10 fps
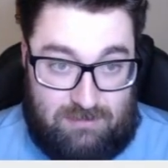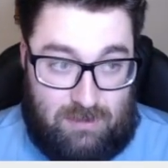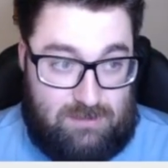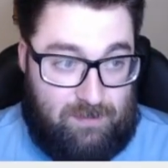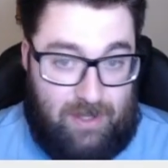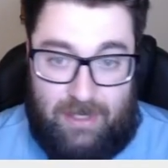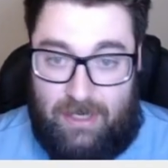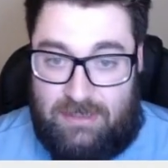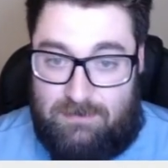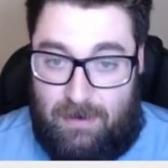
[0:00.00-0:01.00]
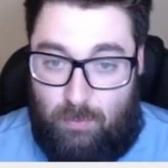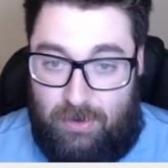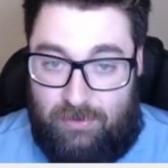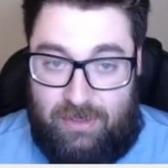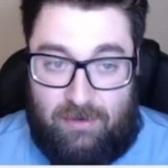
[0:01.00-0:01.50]
starts playing against my
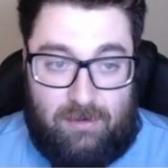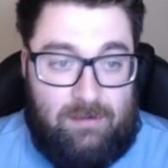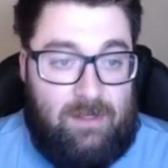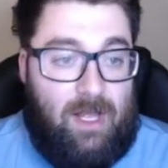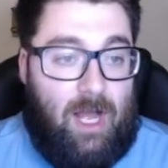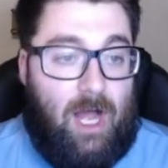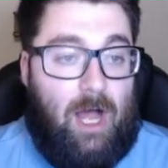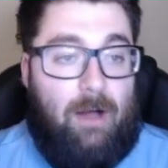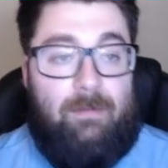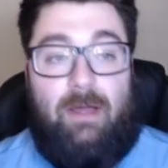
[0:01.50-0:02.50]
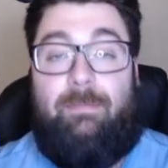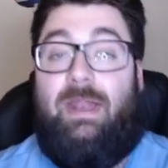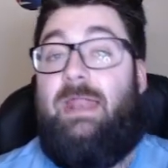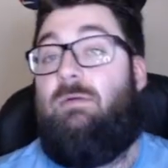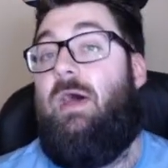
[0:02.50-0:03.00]
will here.
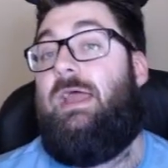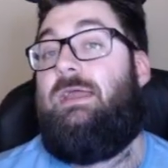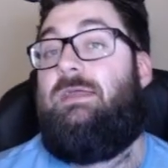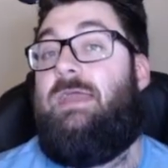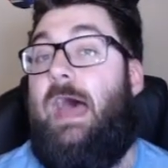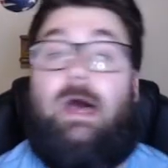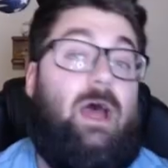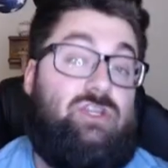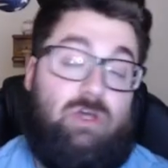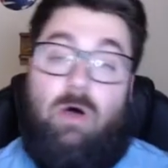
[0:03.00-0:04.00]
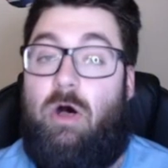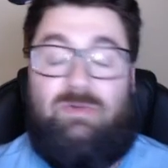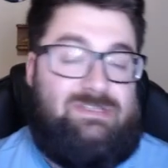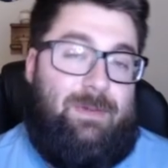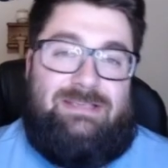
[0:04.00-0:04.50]
But anyway, yeah, Joe All
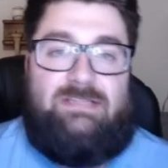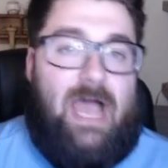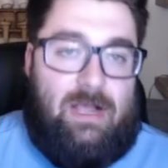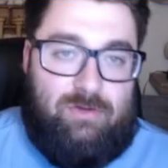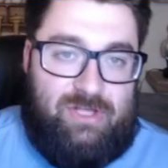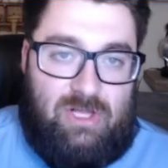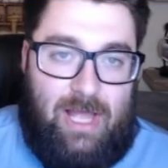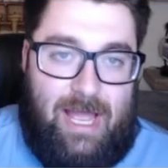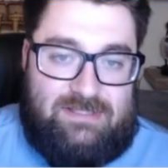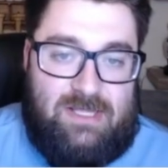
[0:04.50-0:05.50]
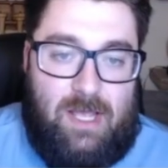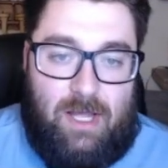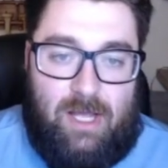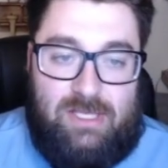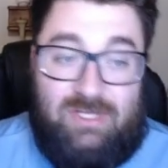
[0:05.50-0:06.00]
was the best tackle in the class.
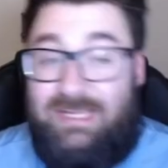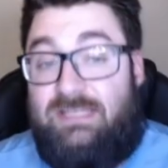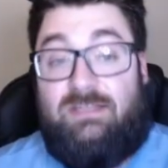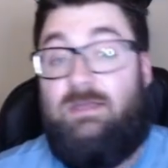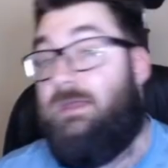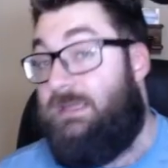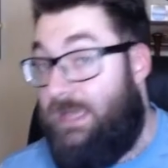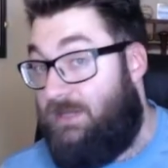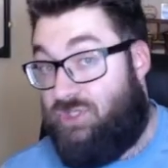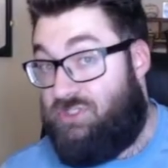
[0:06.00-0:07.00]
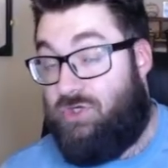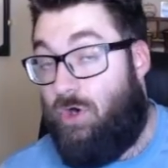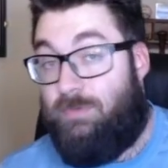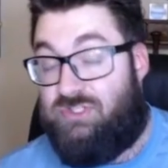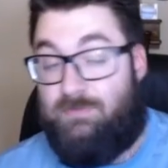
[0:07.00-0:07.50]
You need to get Justin
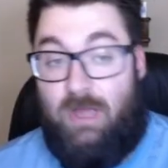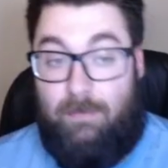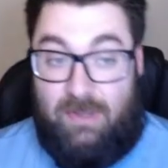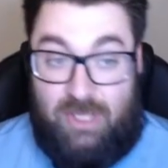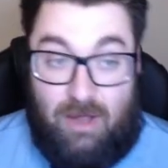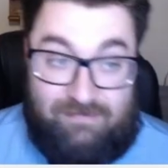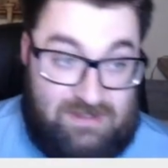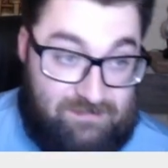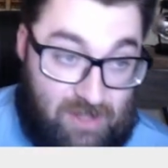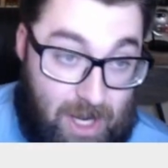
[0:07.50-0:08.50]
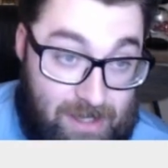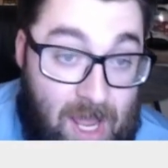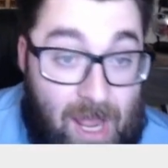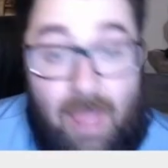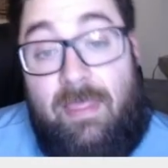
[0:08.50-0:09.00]
Herbert some help on the offensive line.
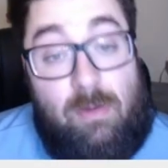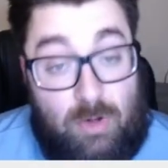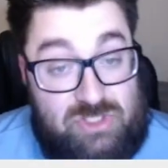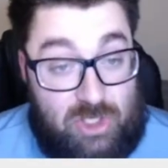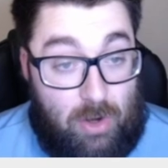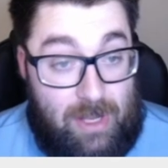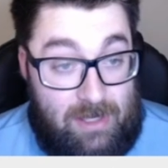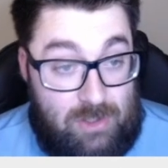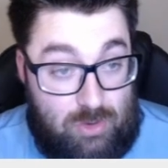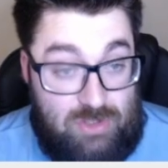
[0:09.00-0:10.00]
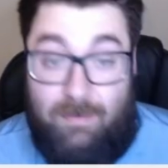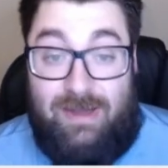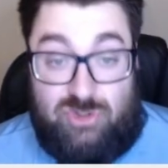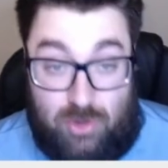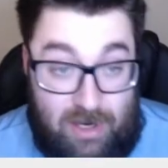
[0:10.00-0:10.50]
And then what'd you go ahead and do? You
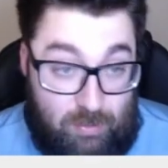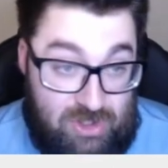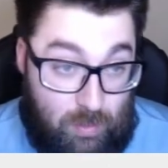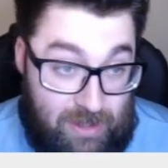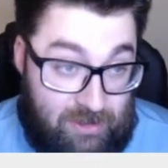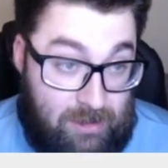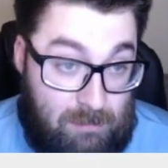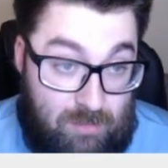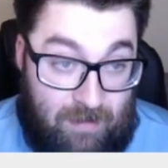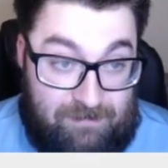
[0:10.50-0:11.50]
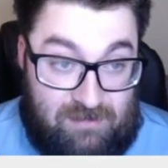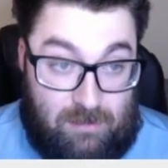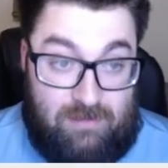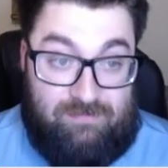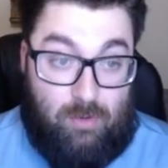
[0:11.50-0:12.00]
made a trade with New England to move up to
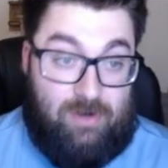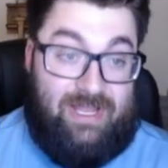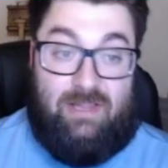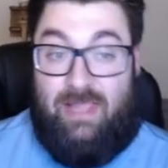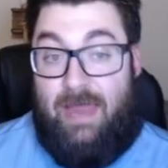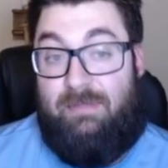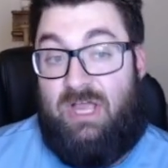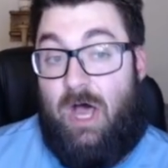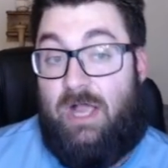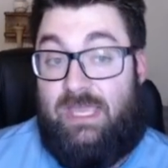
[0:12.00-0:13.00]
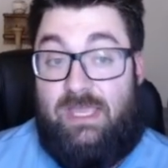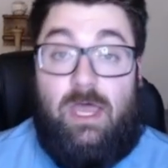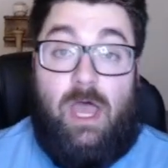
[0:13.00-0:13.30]
34 to get Ladd McConkey.